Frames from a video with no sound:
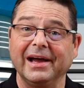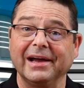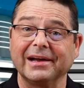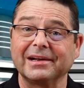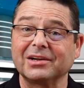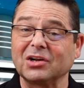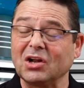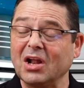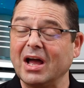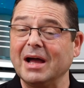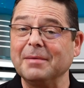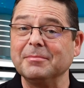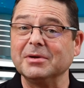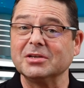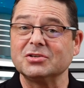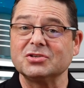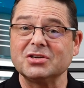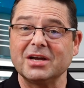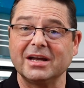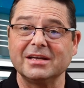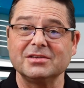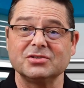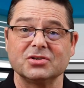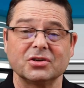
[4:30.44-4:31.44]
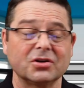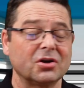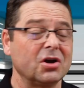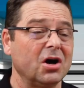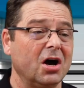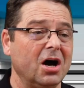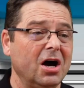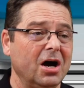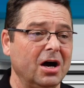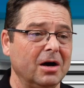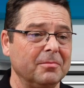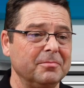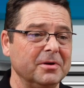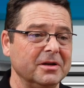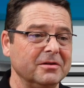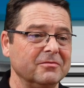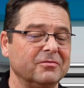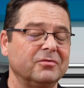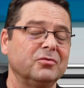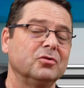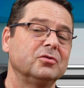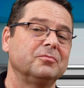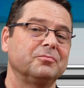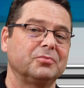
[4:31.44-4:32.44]
climate change and carbon
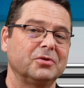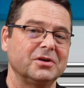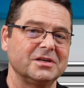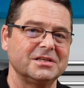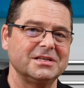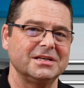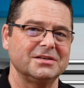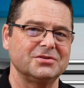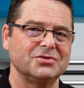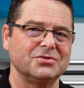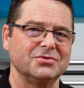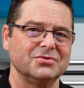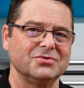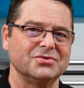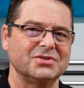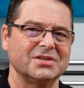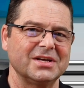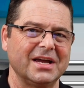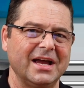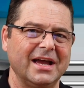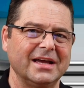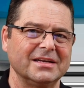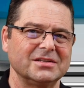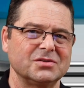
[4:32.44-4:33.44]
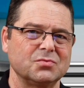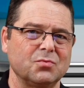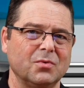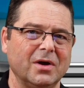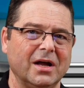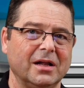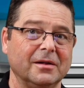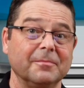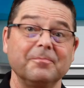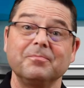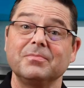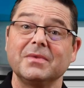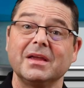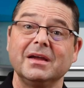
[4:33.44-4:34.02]
footprint issues as well.